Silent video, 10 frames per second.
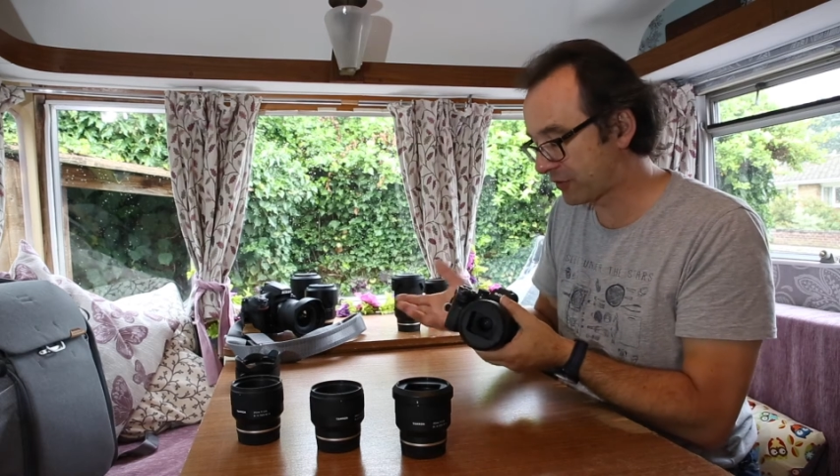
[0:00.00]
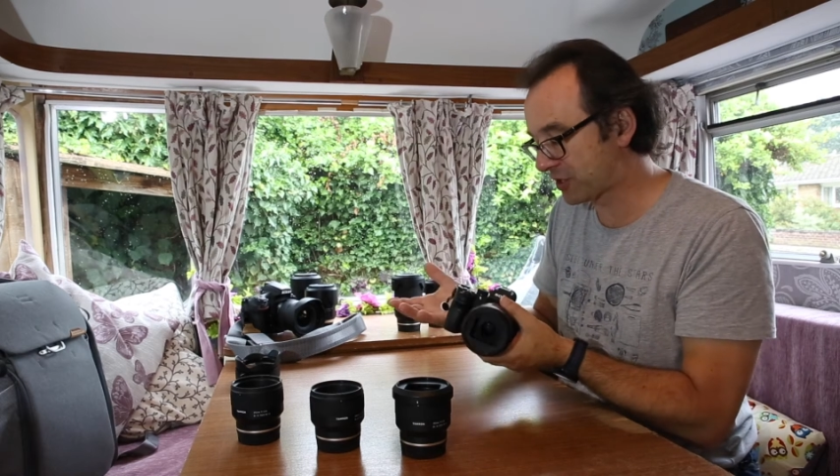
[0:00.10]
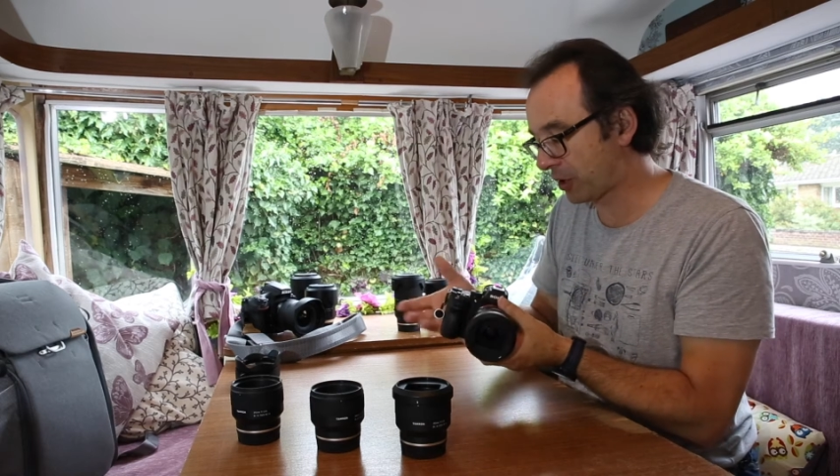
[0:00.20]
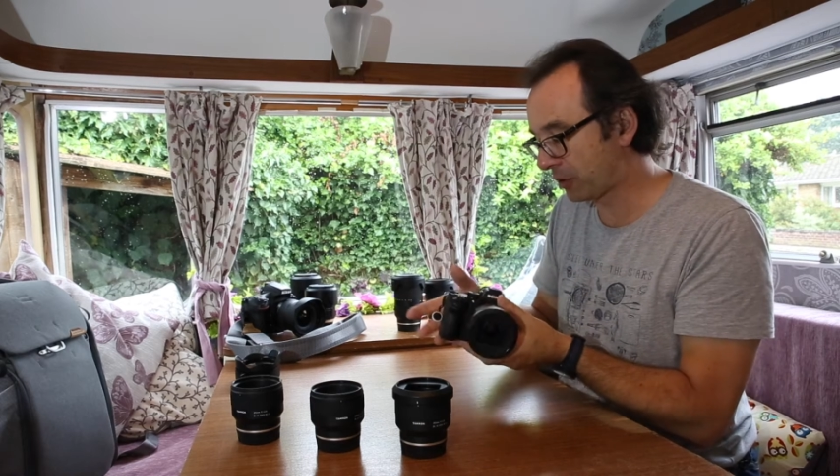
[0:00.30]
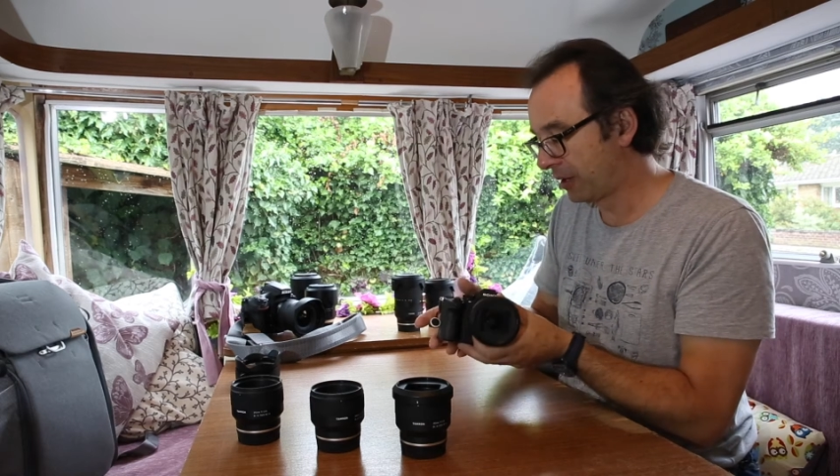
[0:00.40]

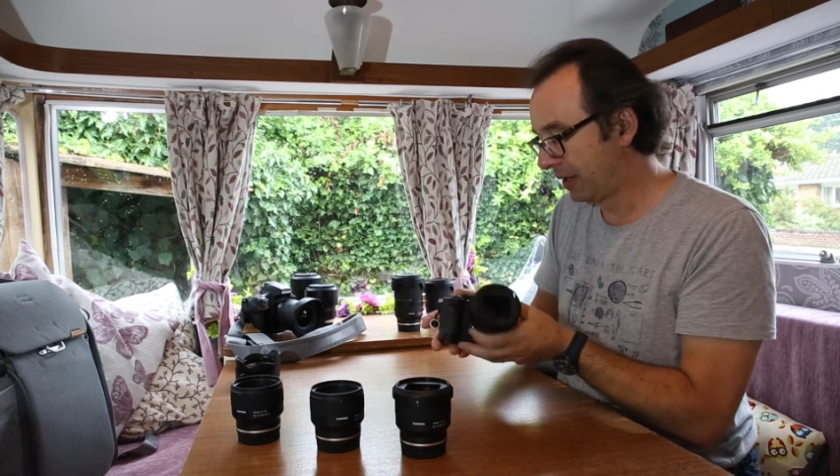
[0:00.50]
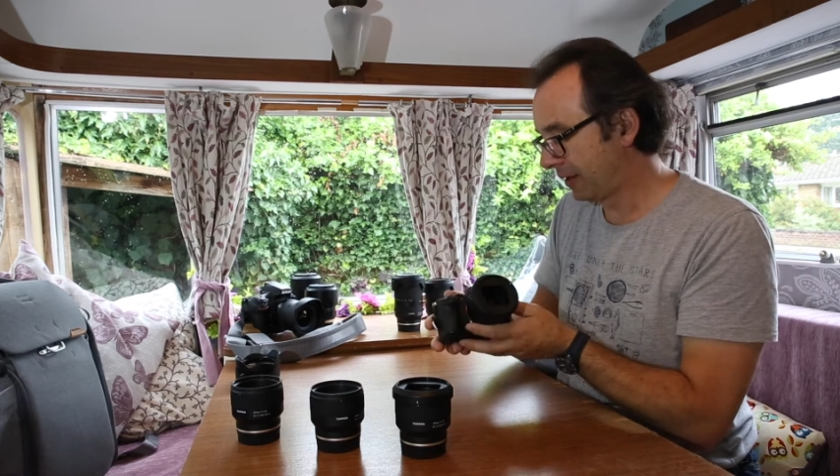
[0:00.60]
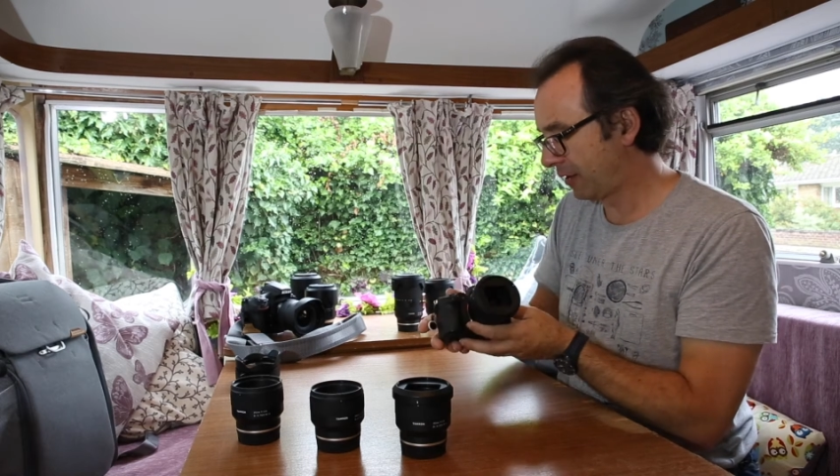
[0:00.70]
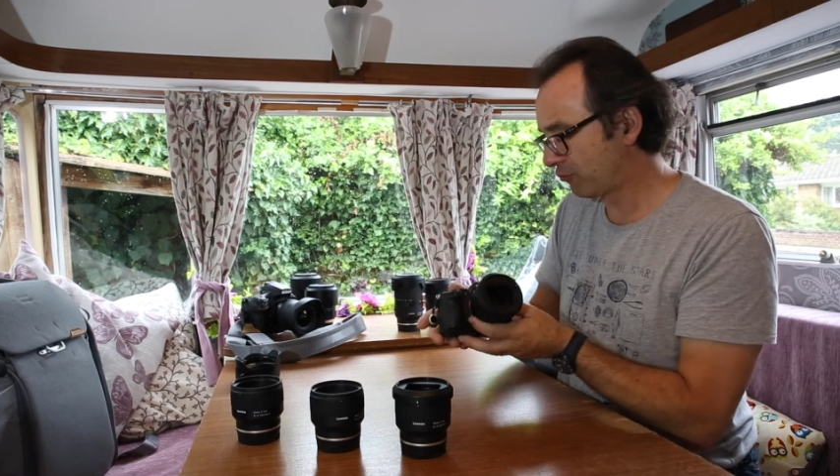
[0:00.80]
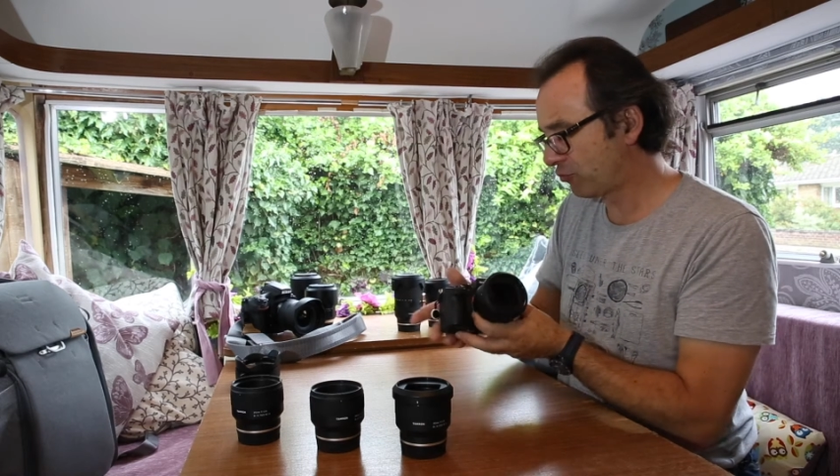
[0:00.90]
So
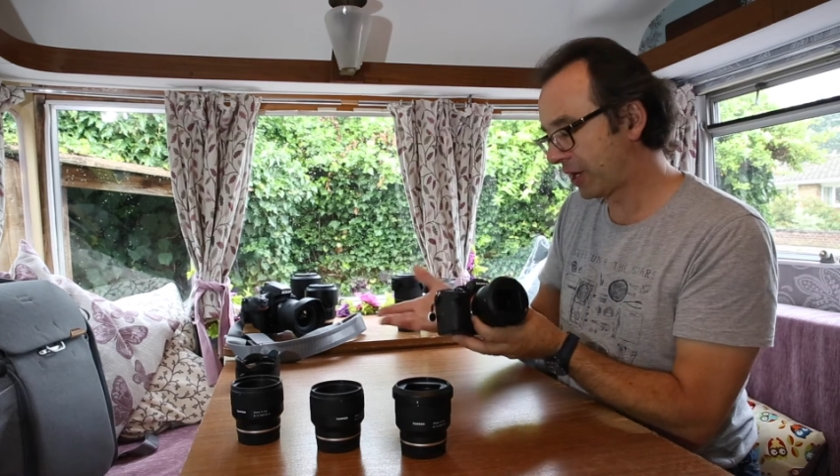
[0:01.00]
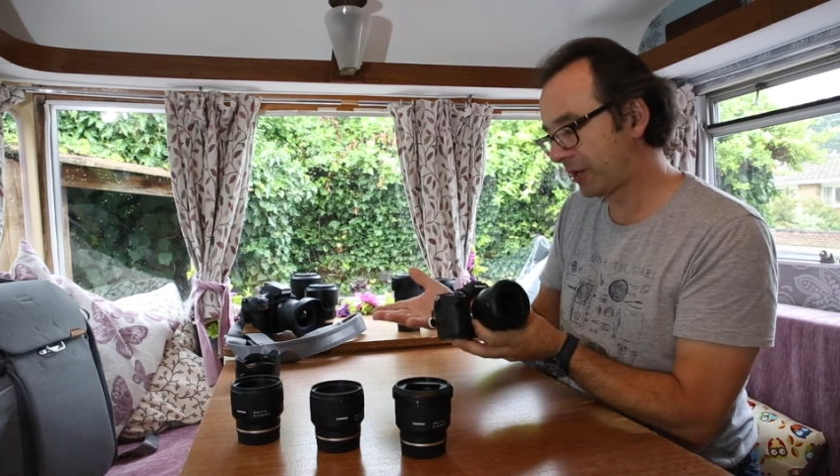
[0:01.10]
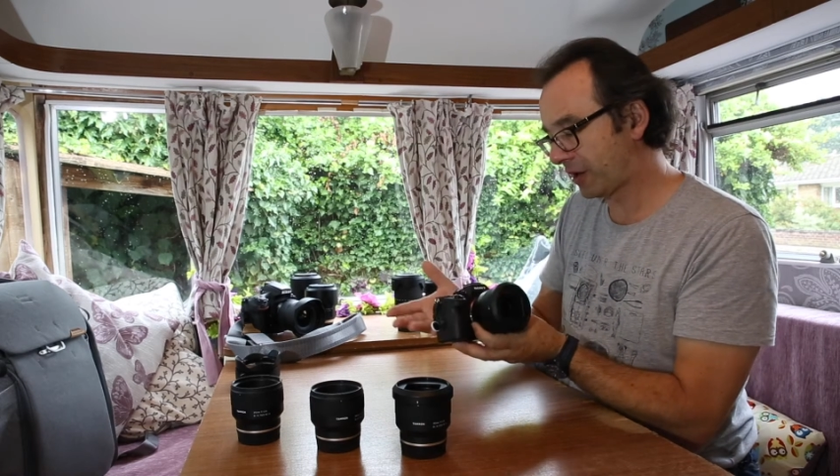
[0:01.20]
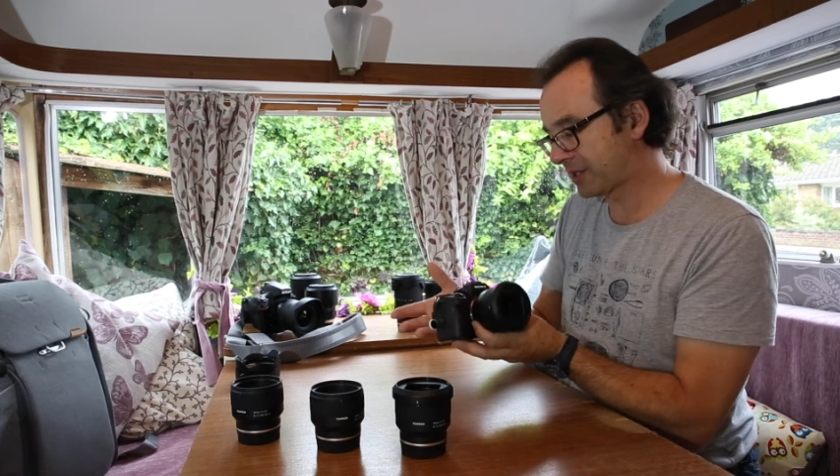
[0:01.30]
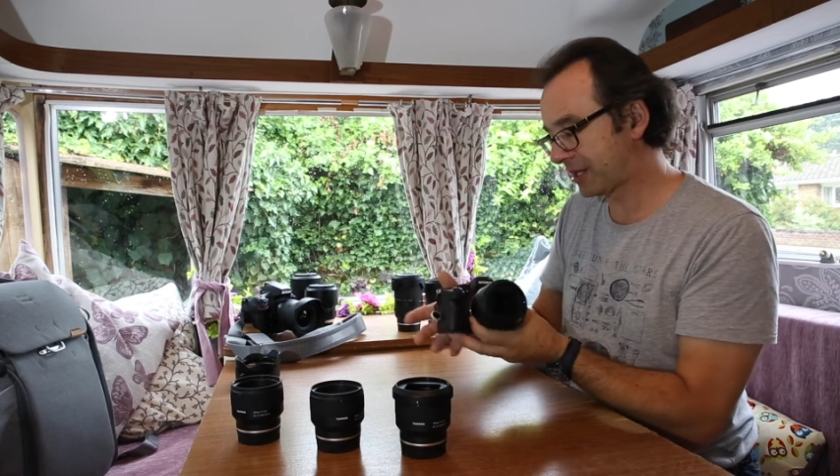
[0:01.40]
really
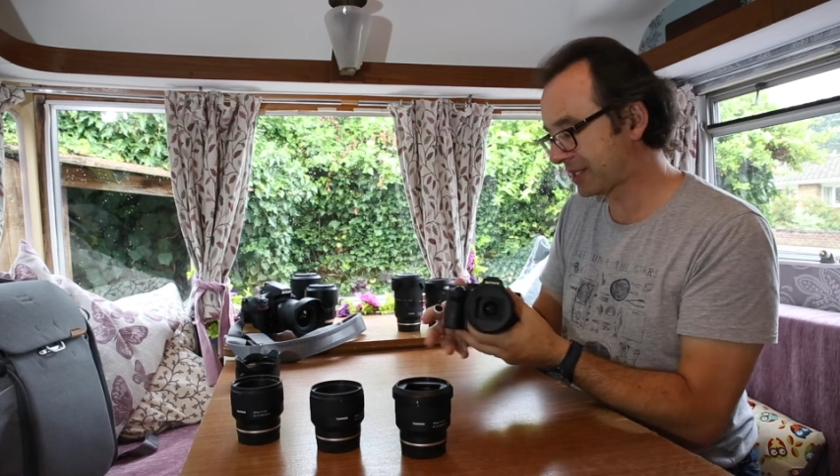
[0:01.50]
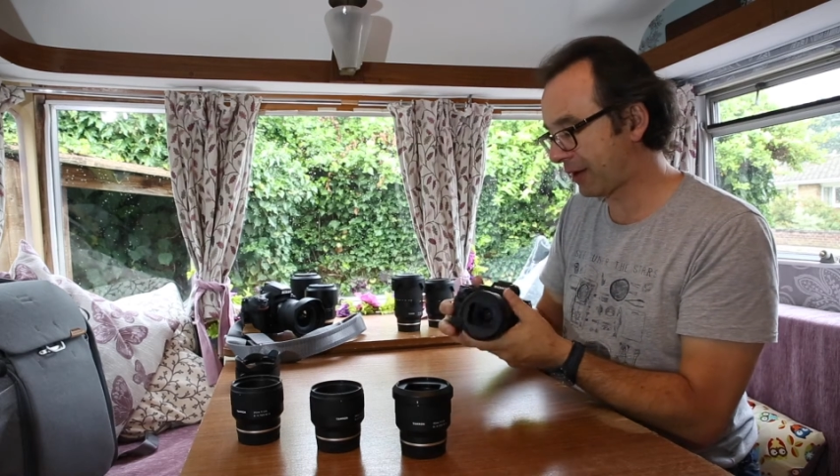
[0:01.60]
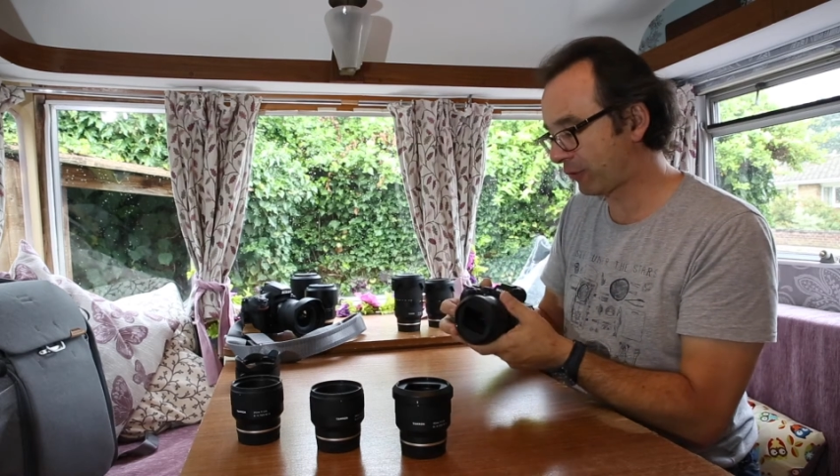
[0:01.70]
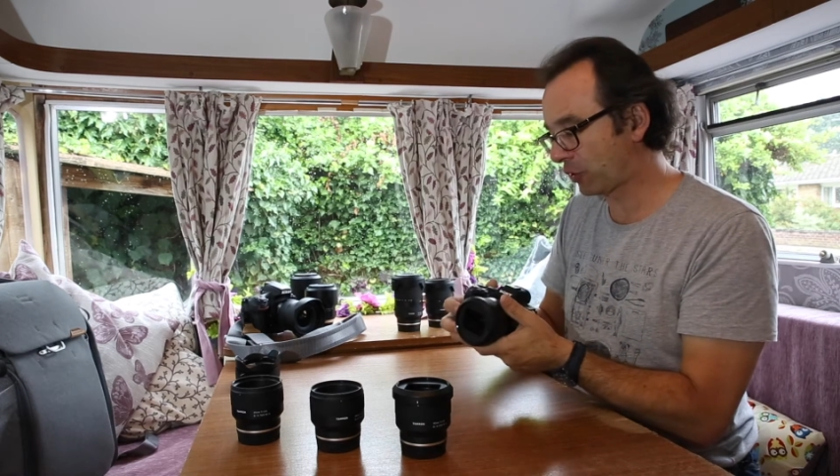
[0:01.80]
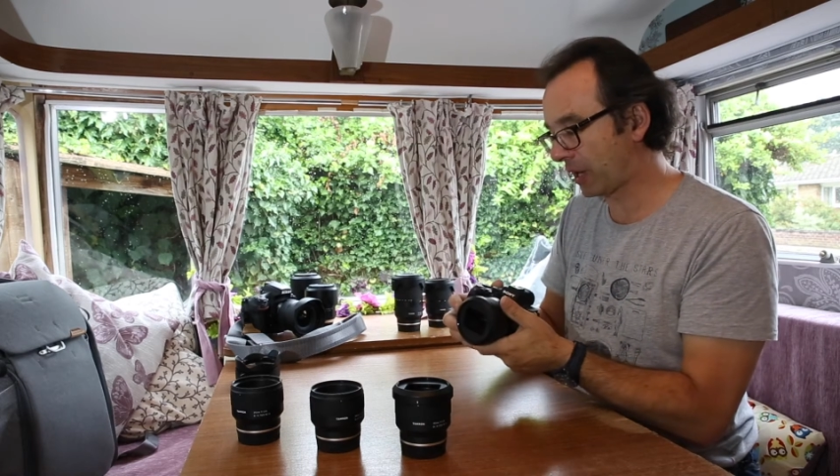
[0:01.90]
nice thing to
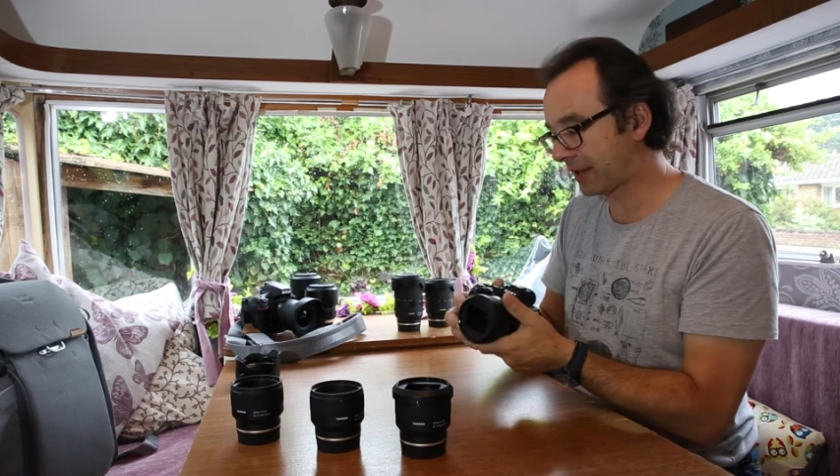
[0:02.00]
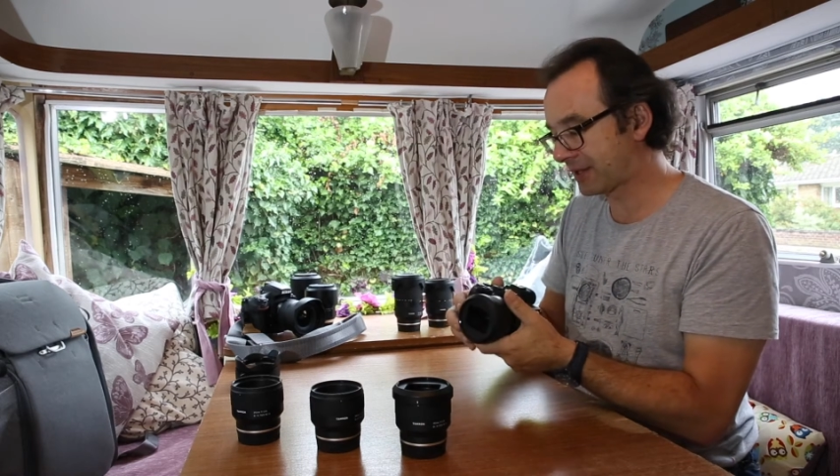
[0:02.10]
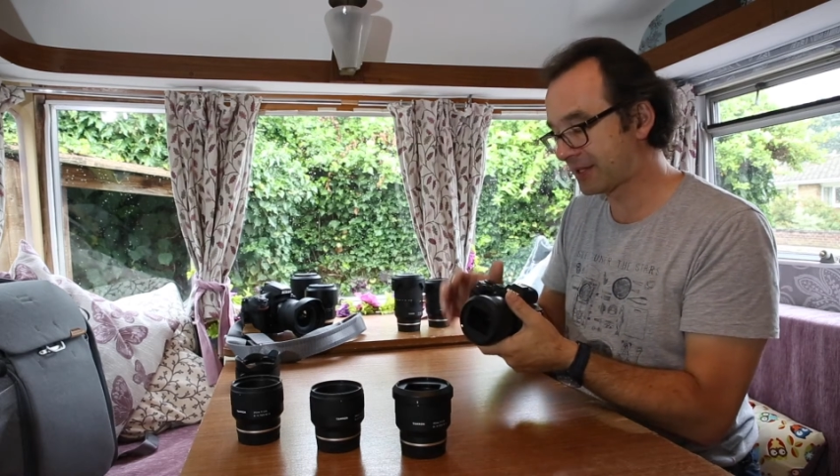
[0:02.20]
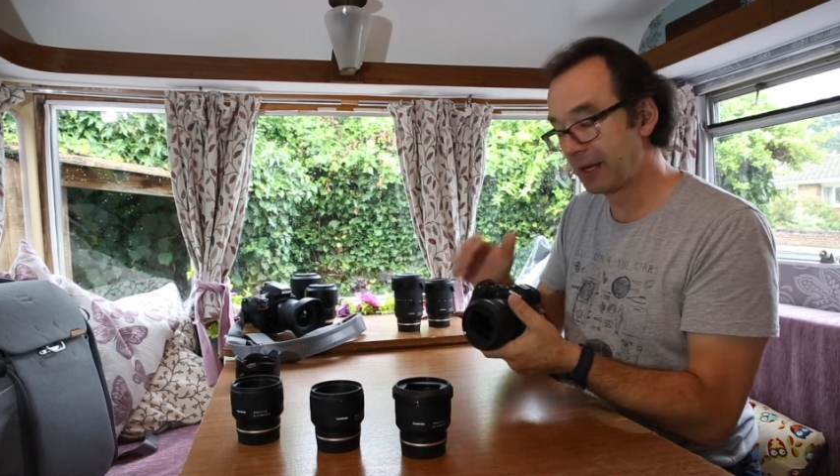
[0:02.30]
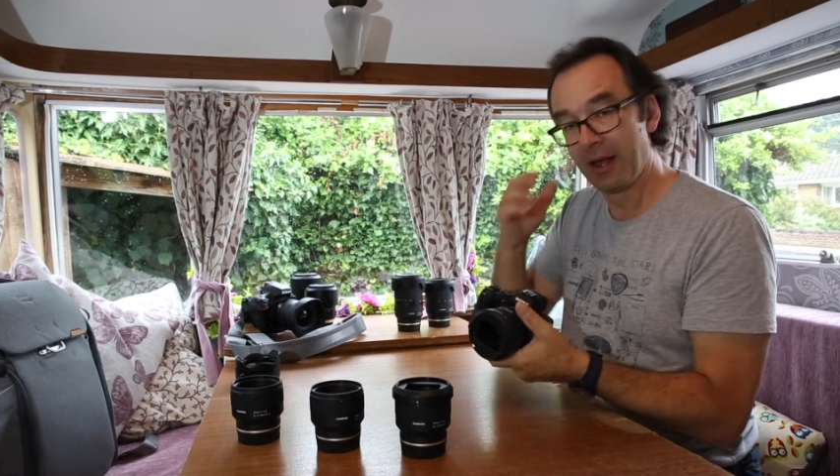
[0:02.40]
have on your lens.